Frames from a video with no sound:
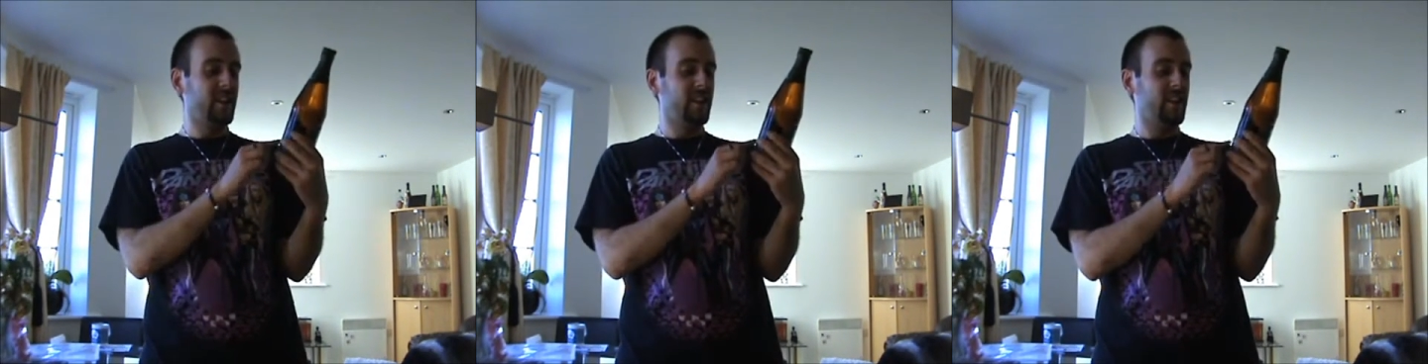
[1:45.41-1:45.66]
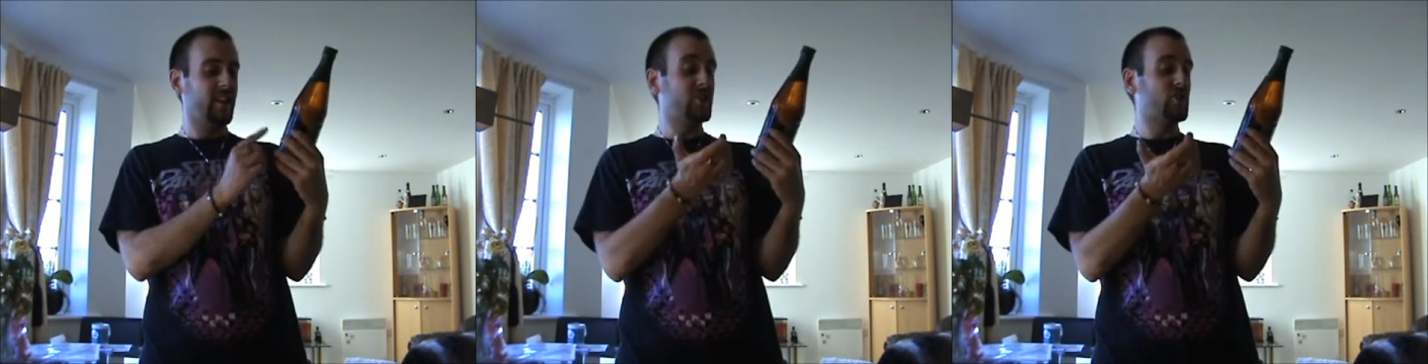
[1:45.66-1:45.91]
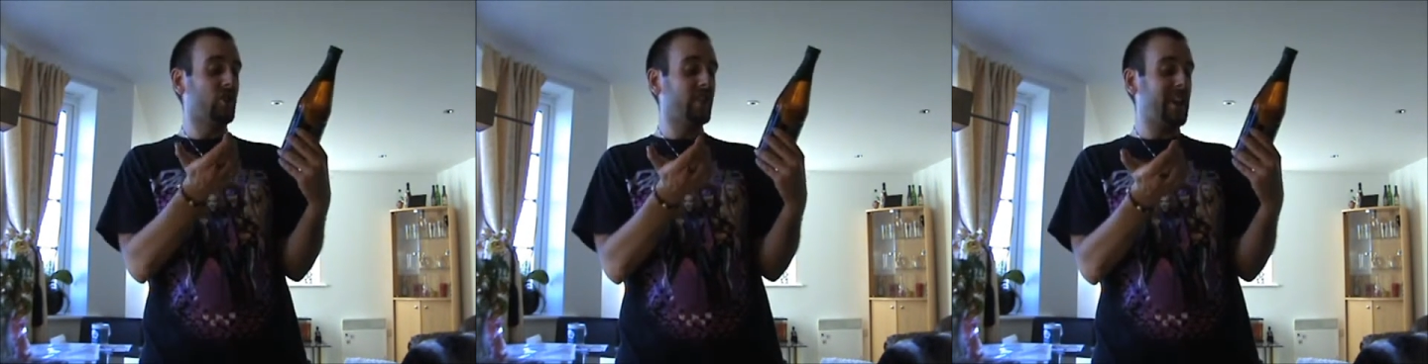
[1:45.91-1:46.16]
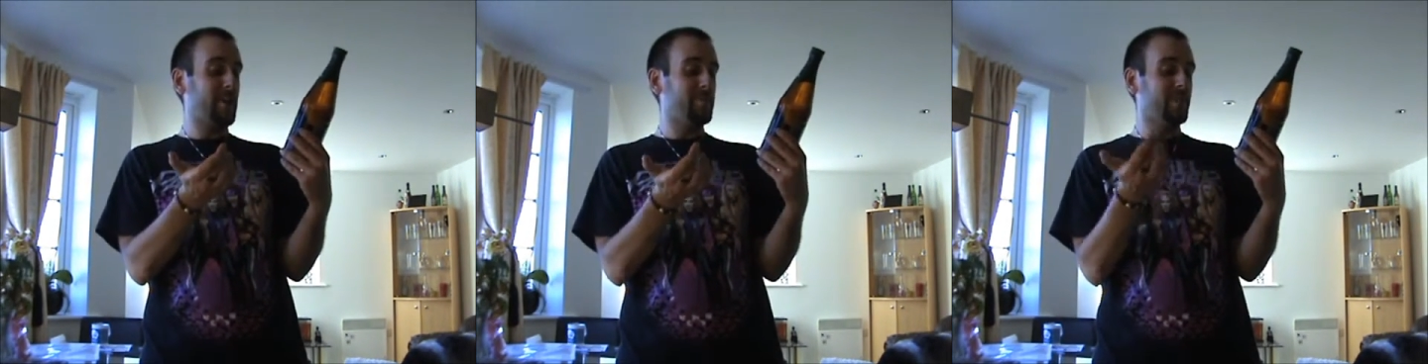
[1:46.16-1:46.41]
Uh, John
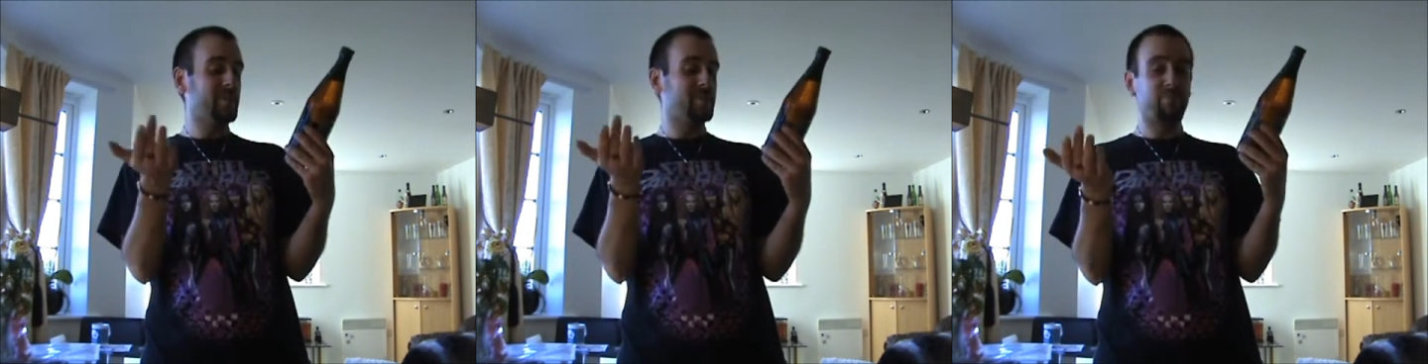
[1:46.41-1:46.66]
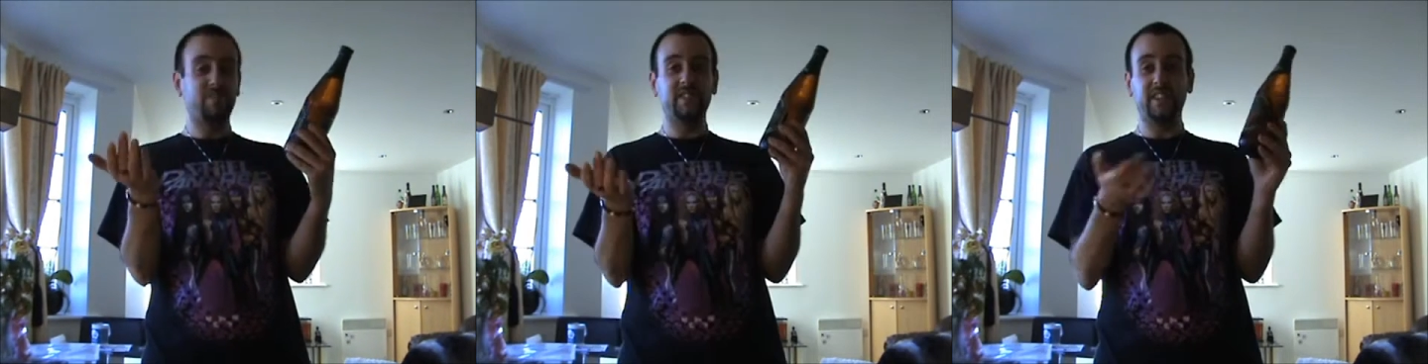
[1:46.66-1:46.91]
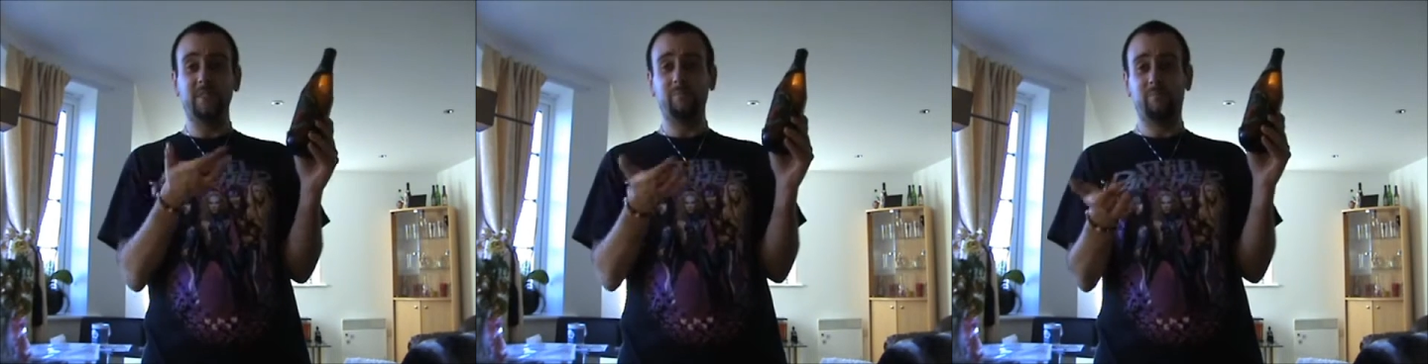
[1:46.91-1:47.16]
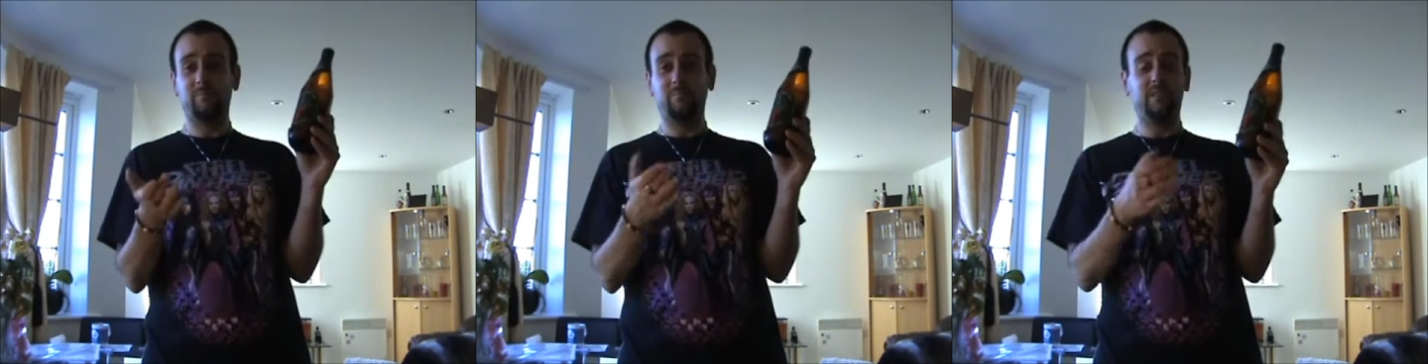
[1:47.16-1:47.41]
Keppler's
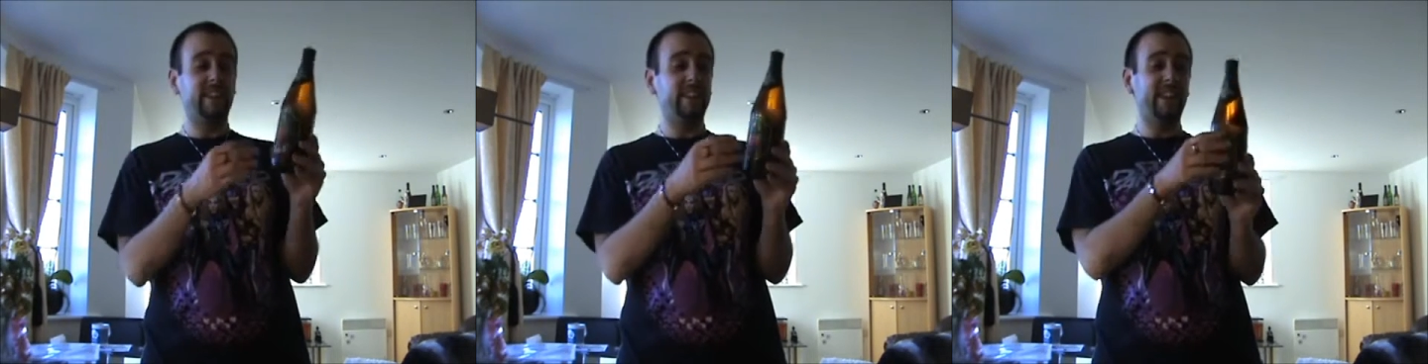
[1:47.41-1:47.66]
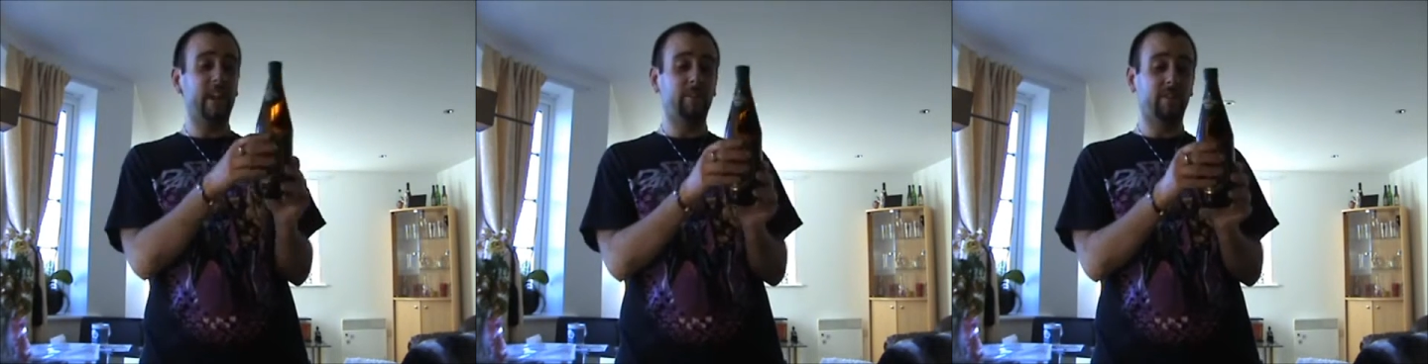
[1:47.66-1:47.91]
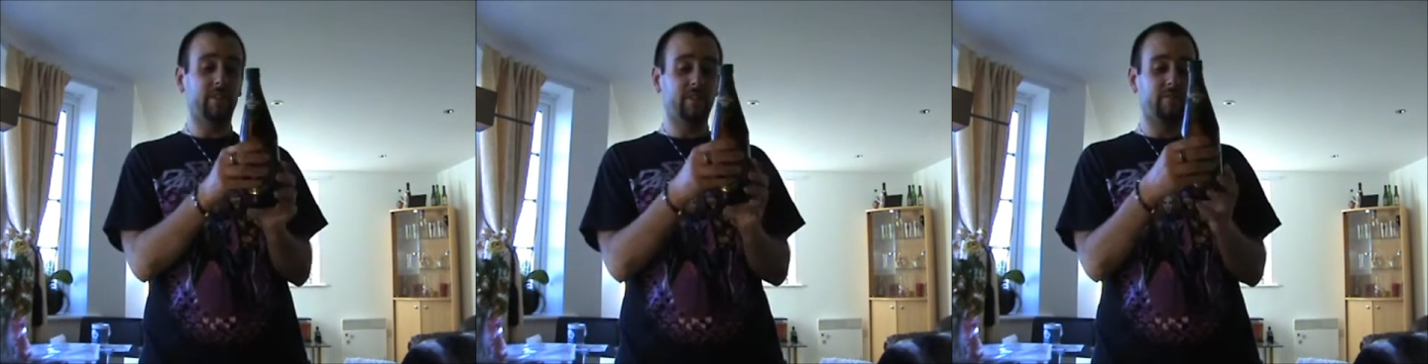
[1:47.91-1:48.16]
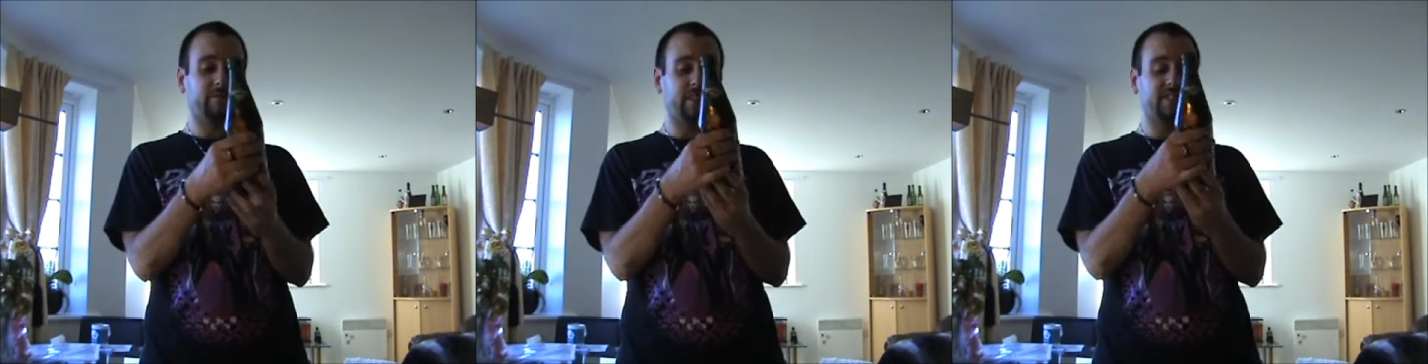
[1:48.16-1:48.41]
pretty plain label on the
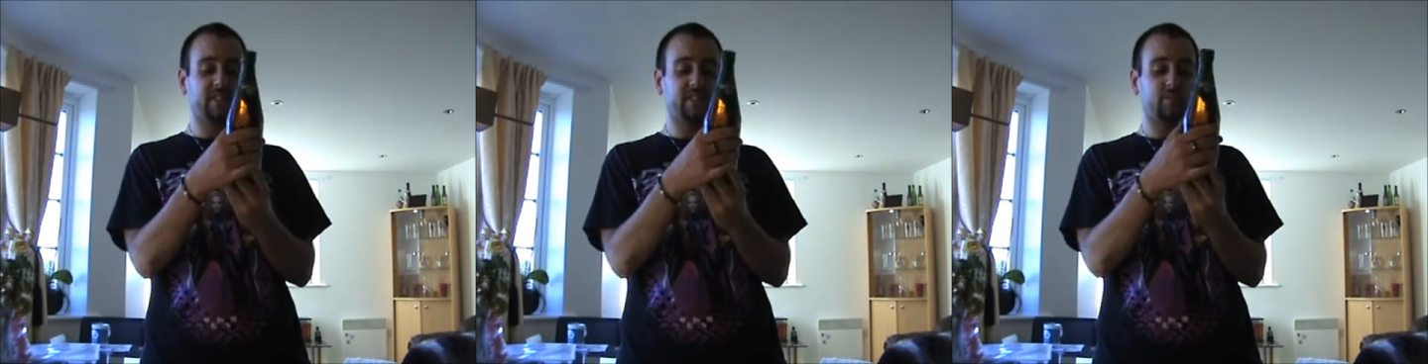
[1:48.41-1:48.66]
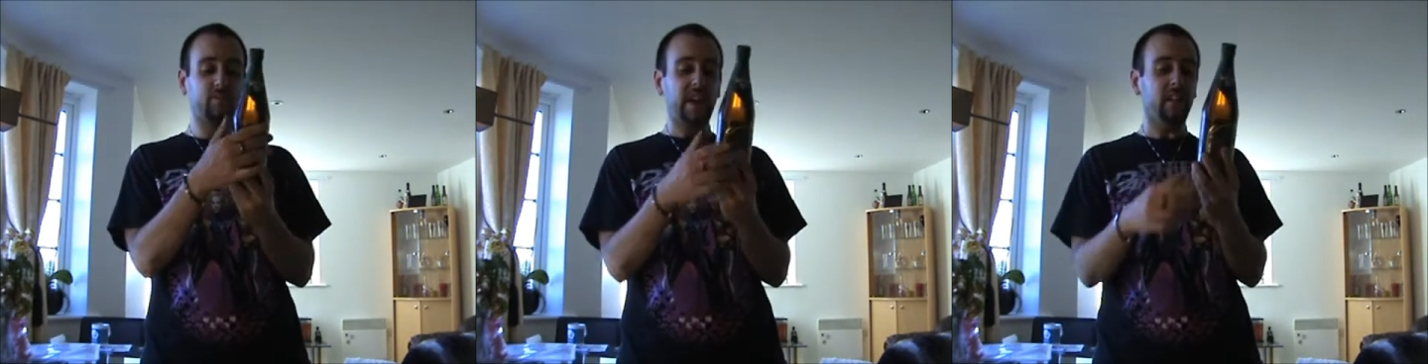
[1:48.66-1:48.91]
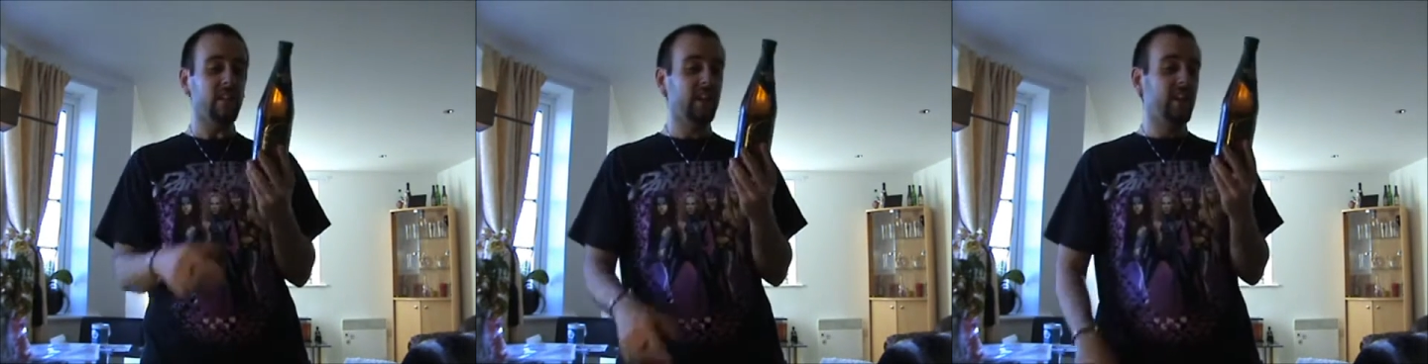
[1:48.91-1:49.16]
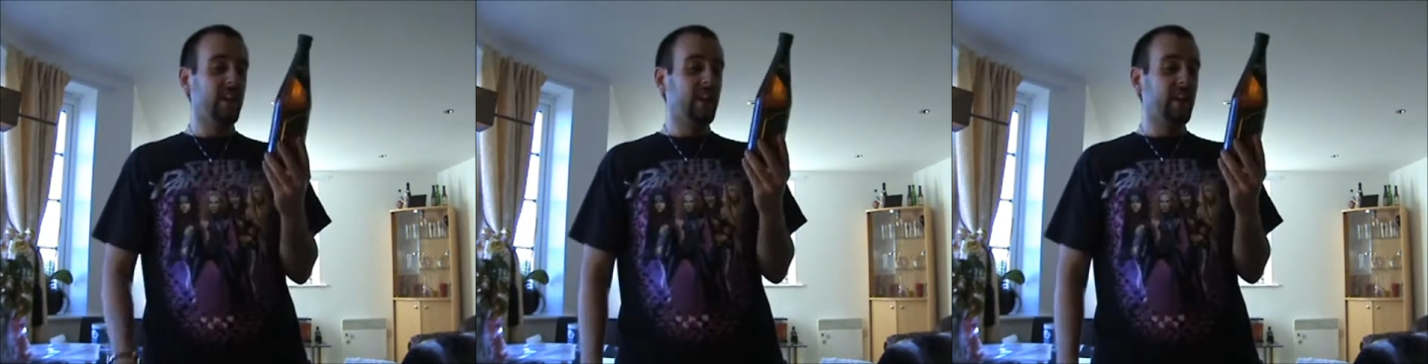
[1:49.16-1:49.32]
front as well.